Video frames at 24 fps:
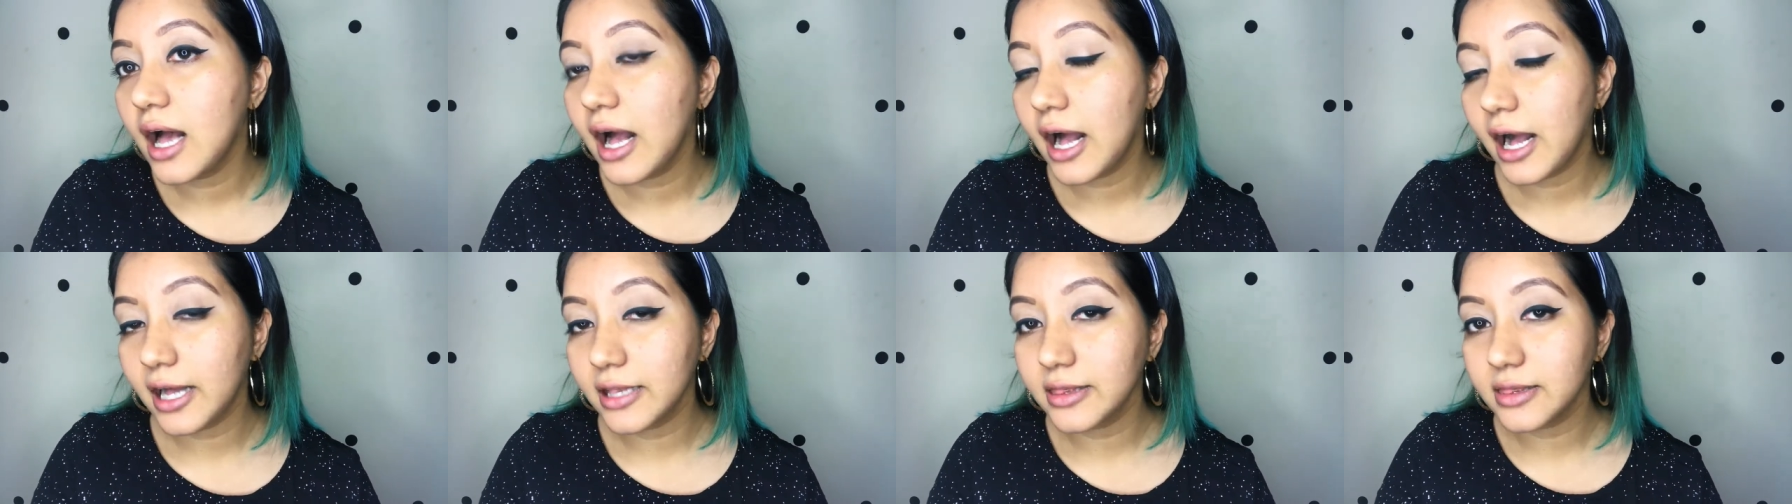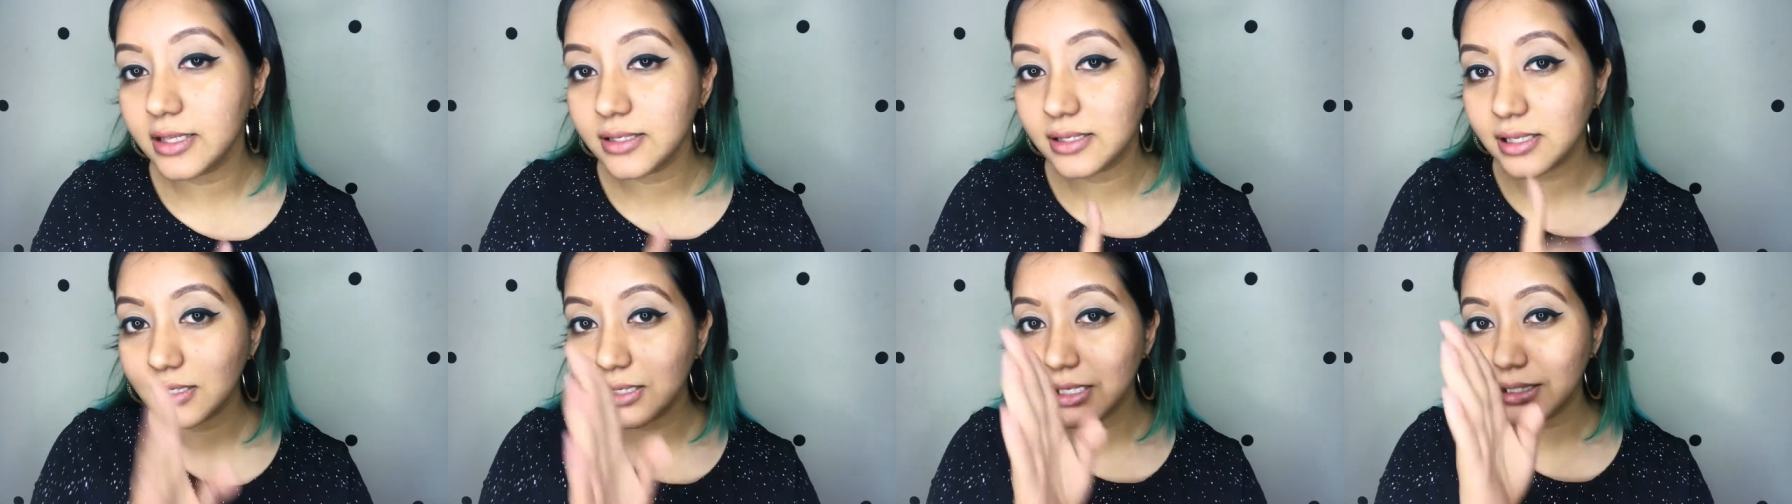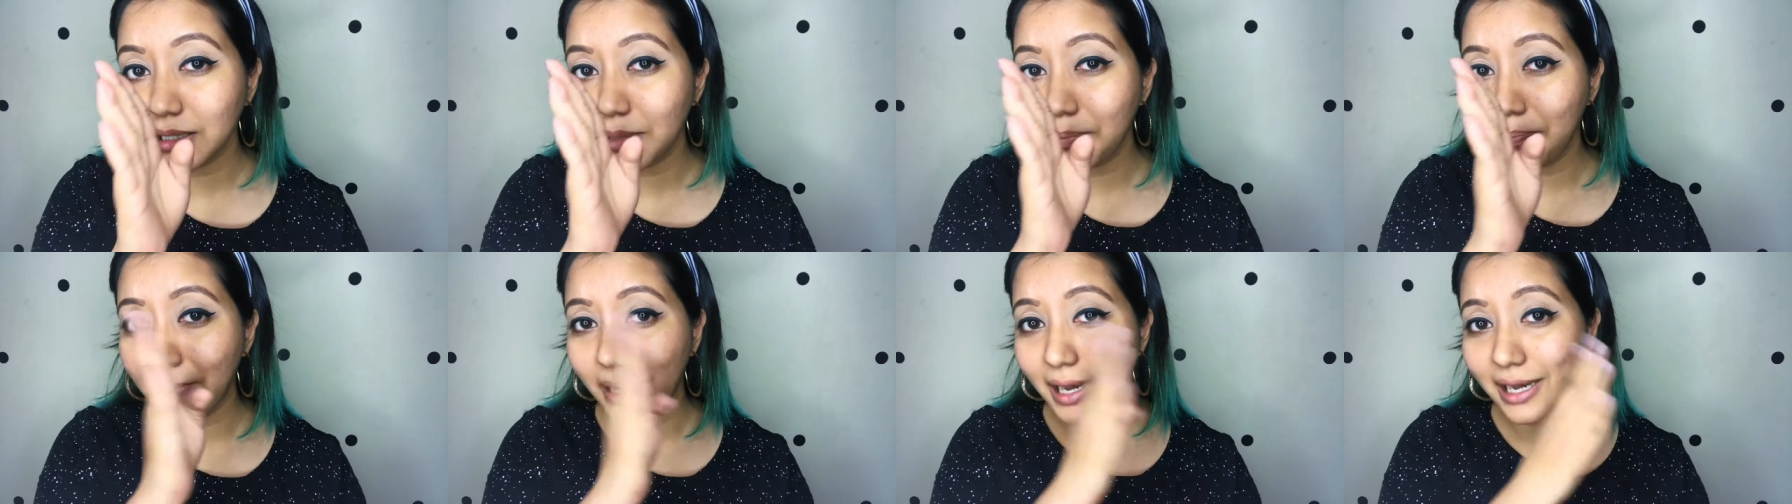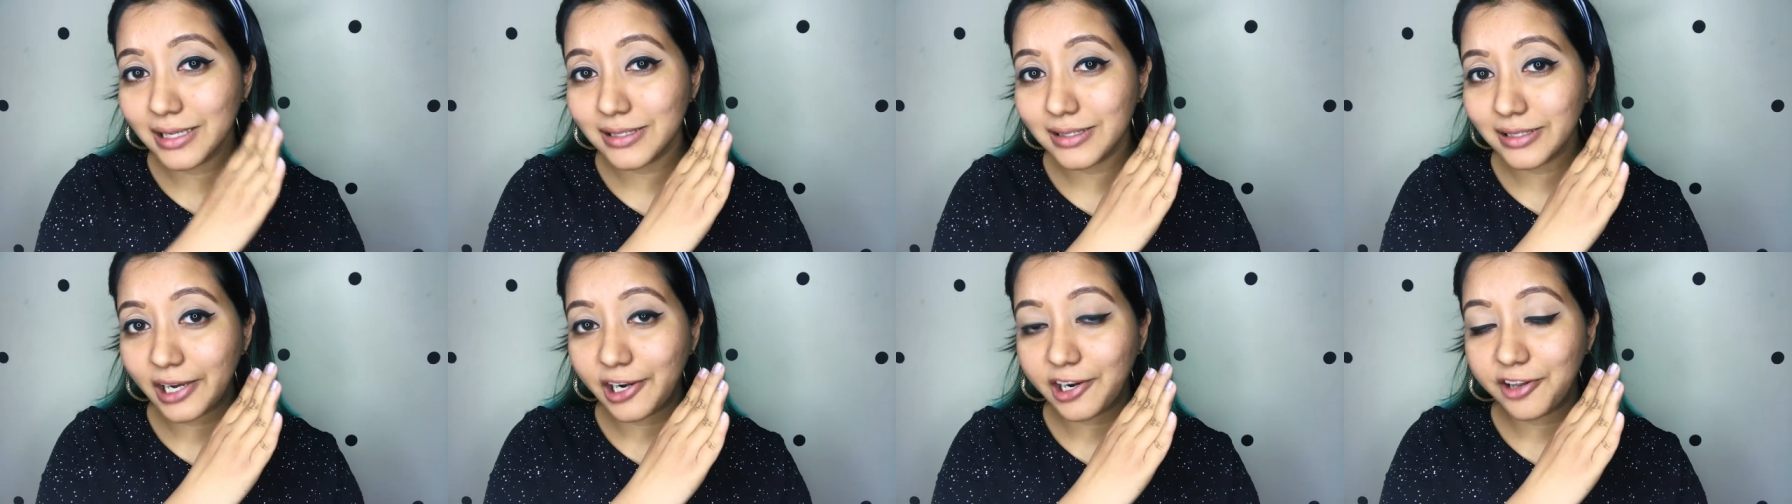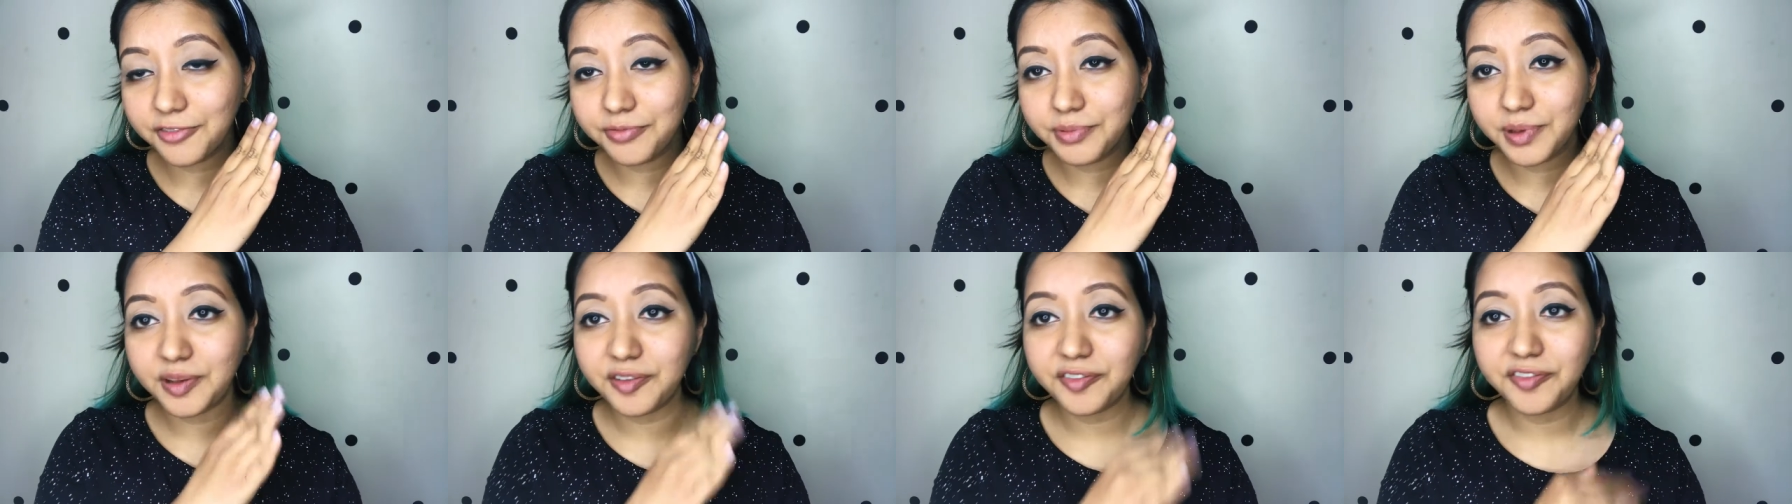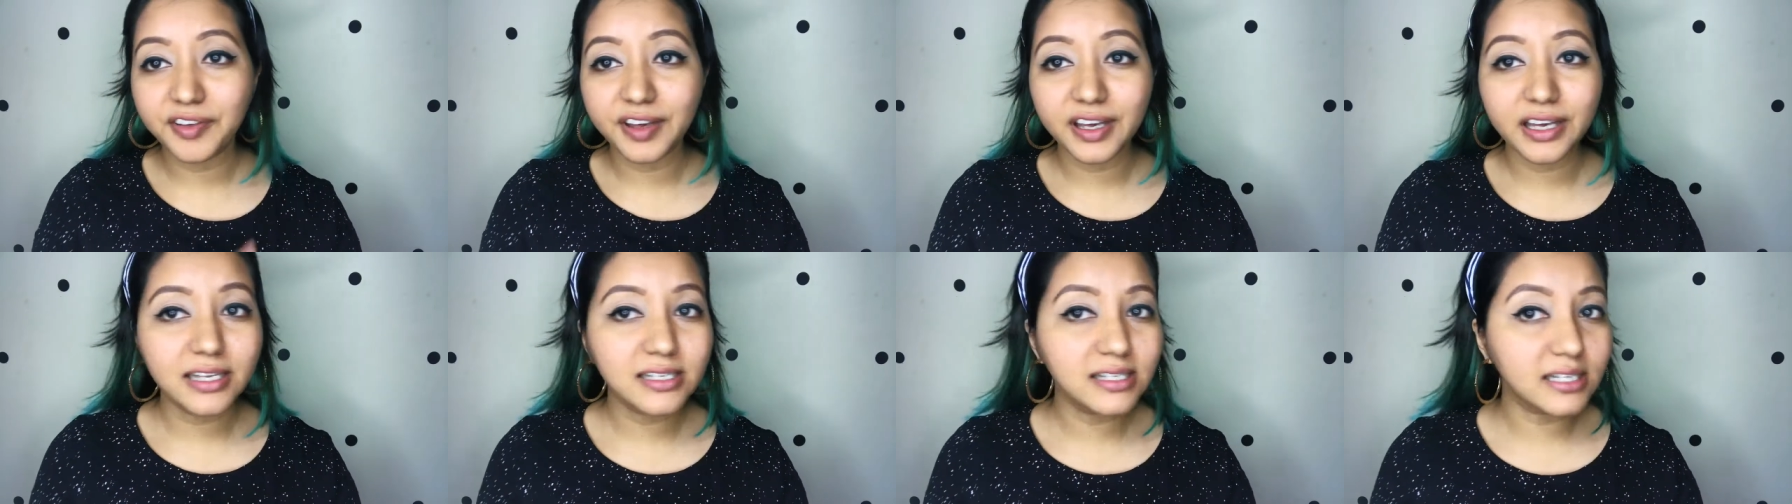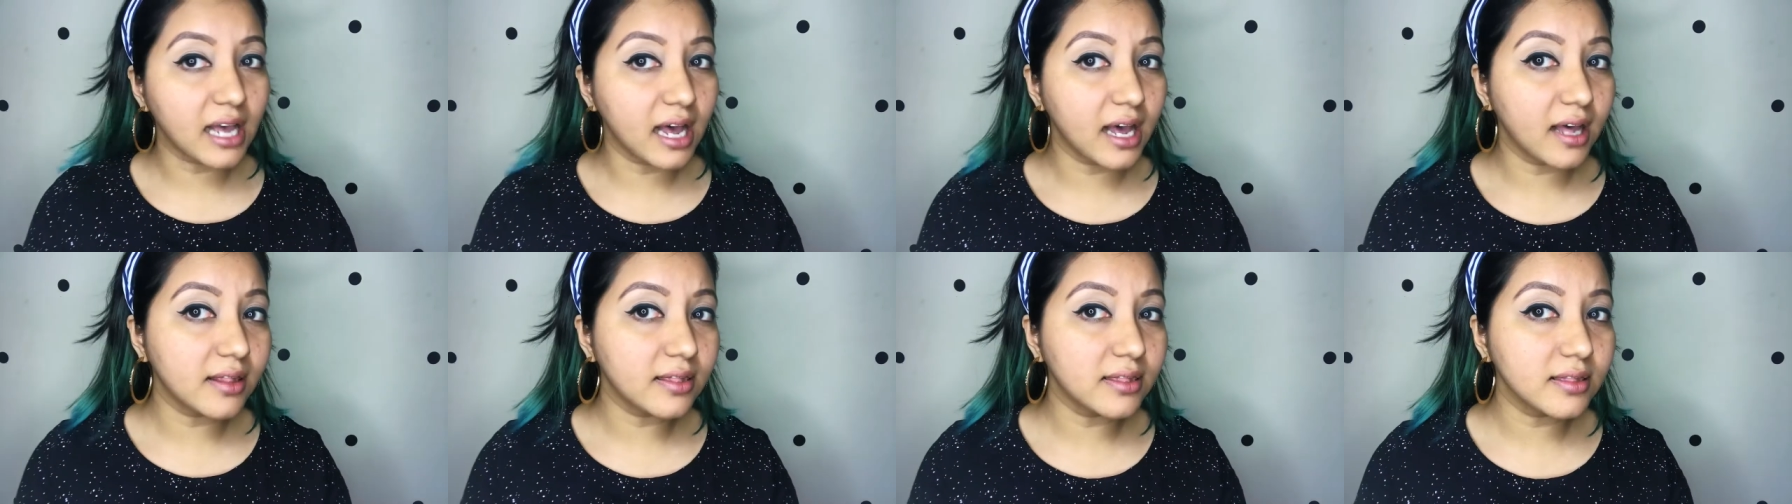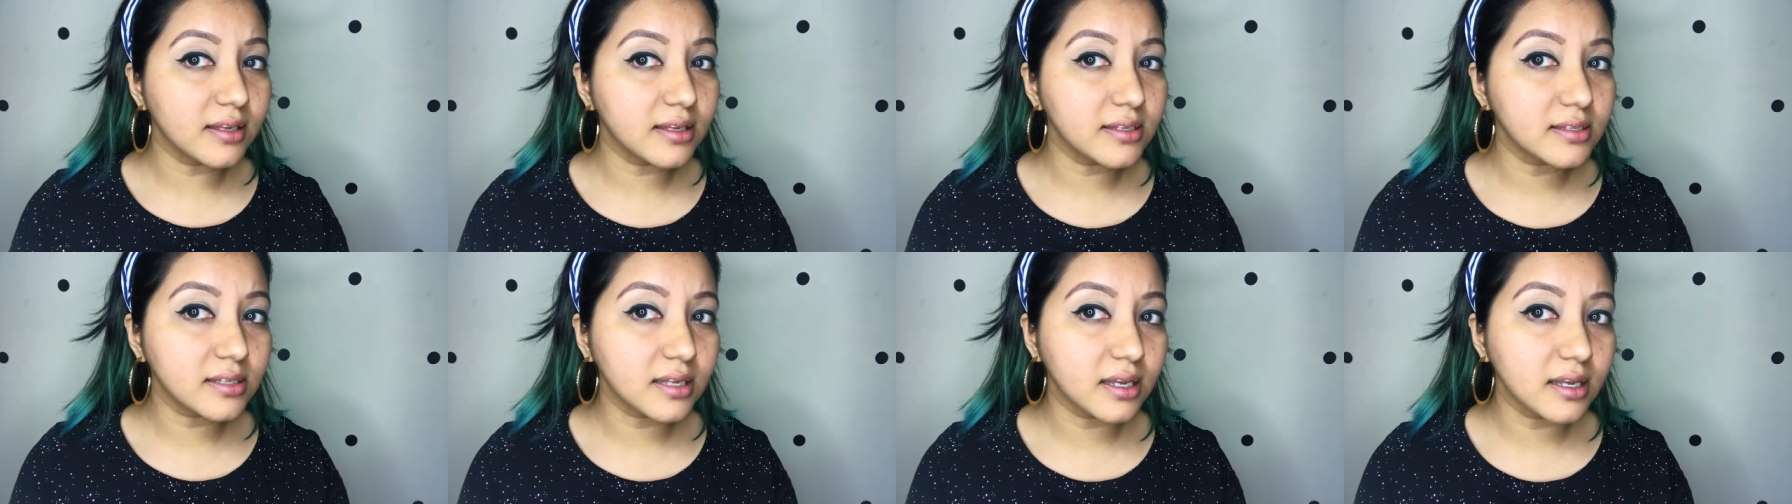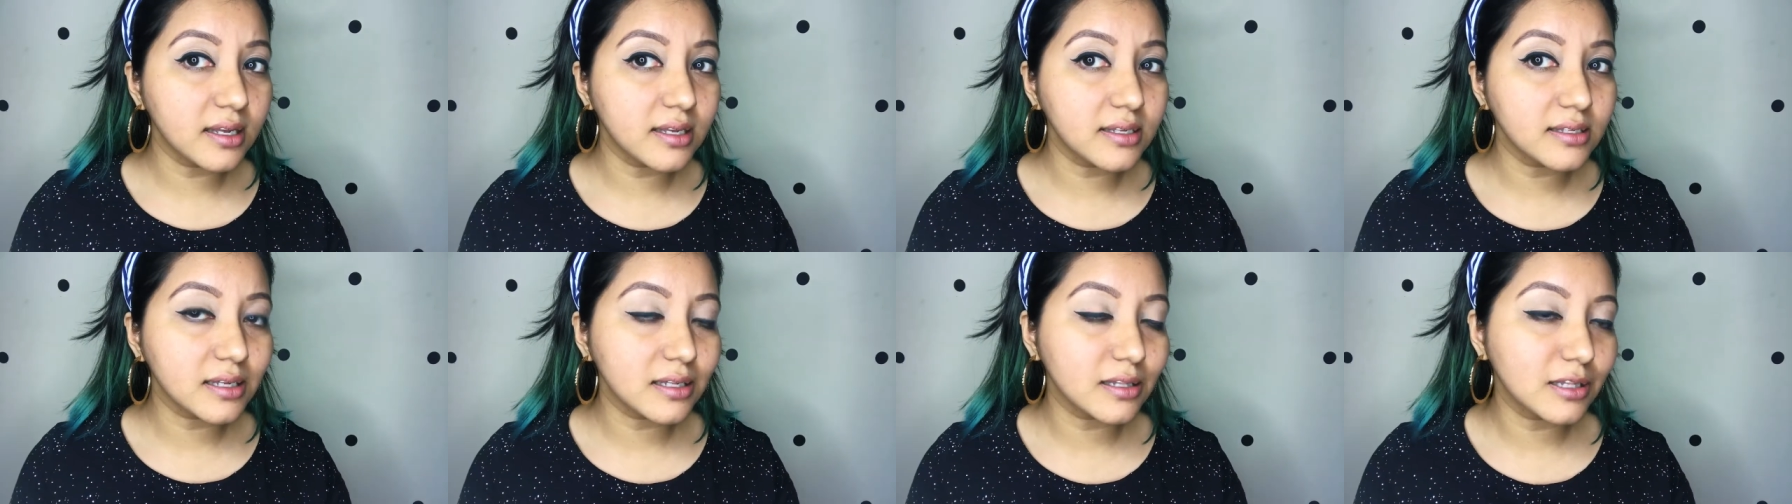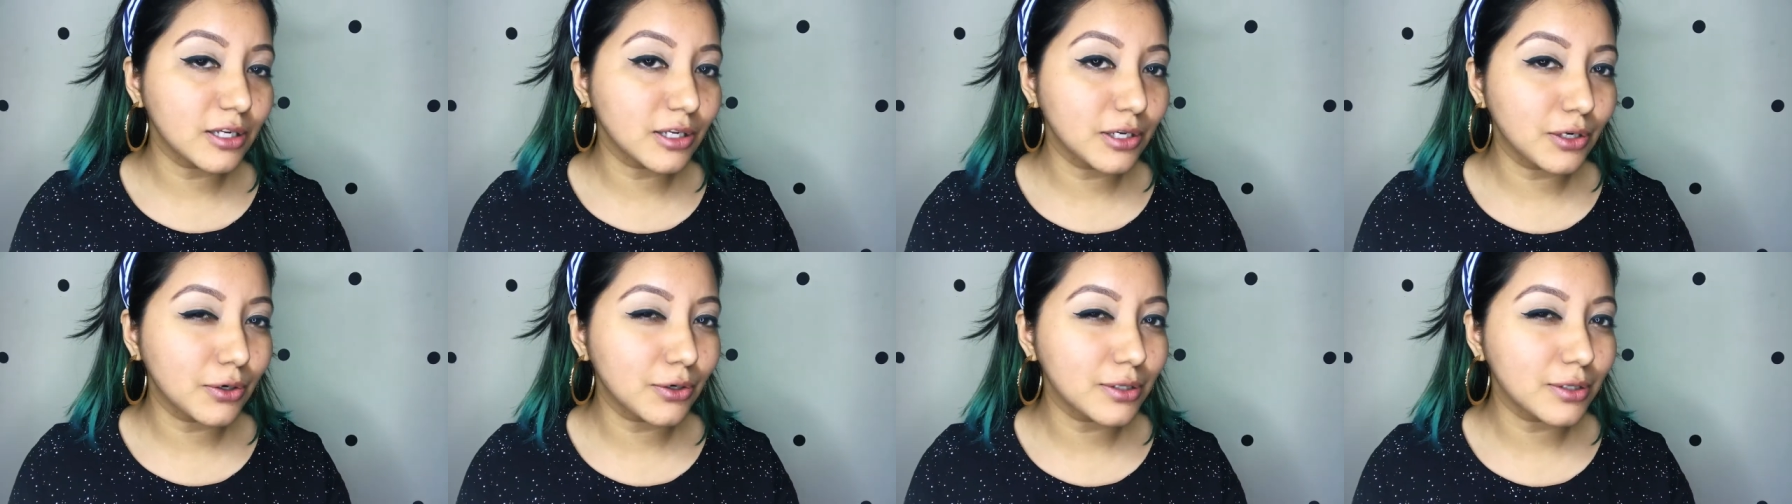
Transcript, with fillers: and this is like the bad side of my face and this is the